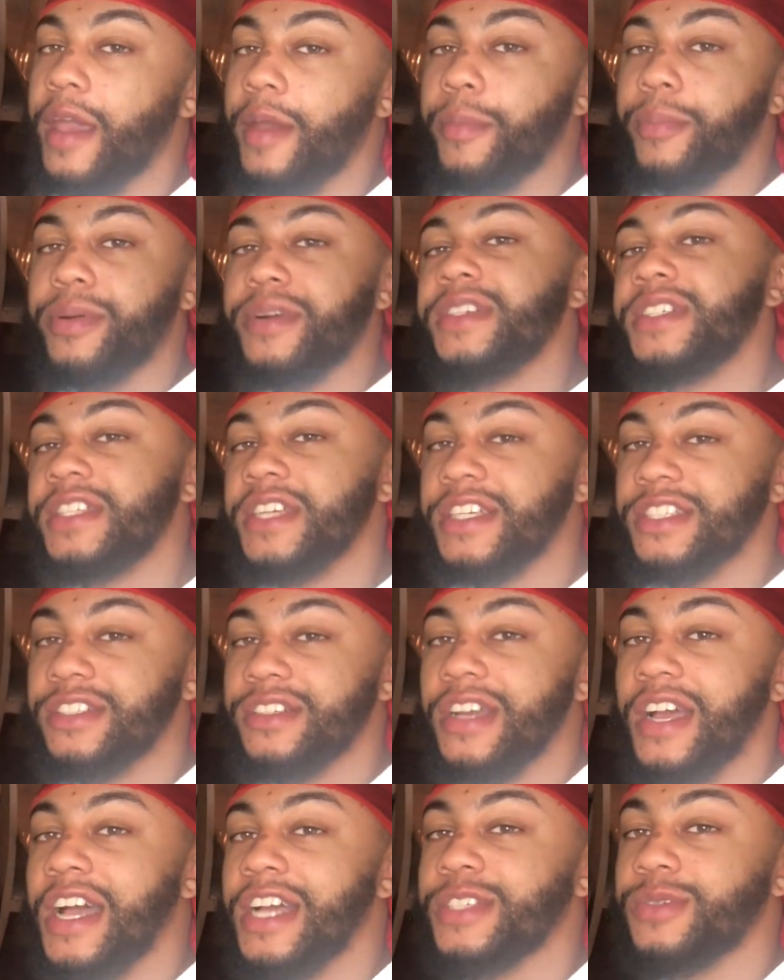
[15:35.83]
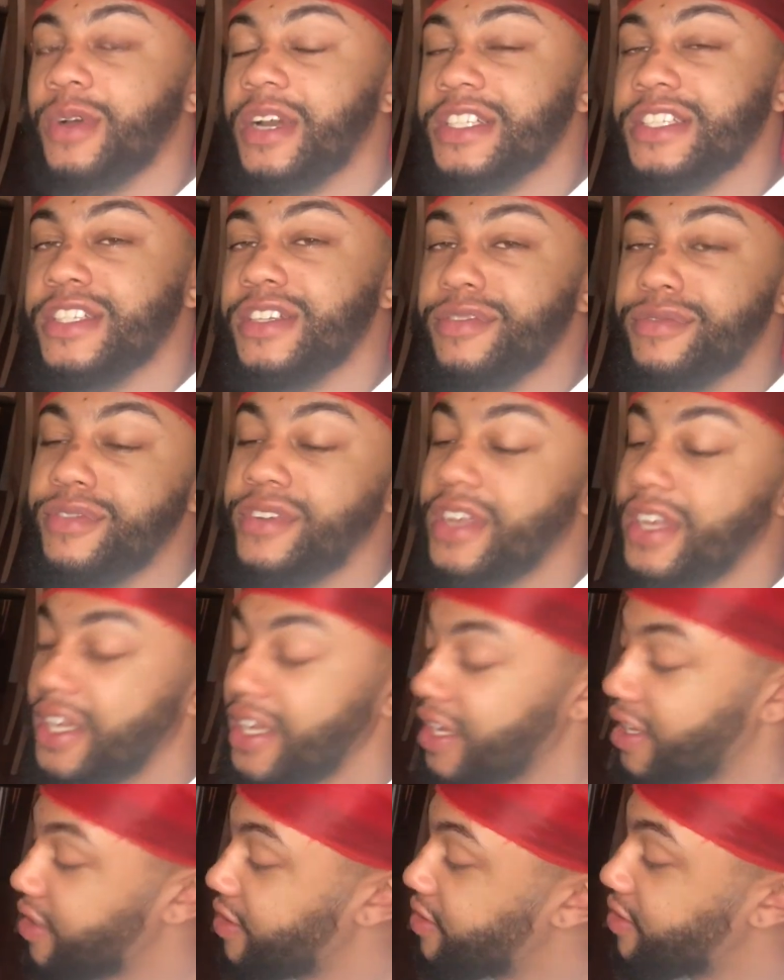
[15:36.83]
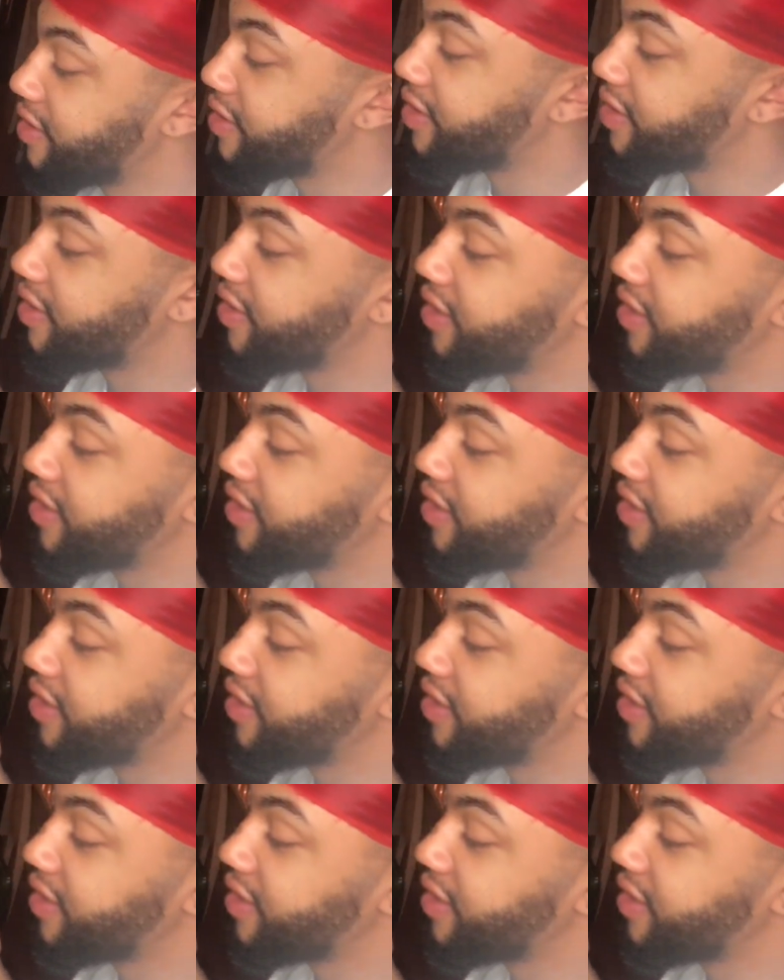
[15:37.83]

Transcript: appreciate you guys watching the video.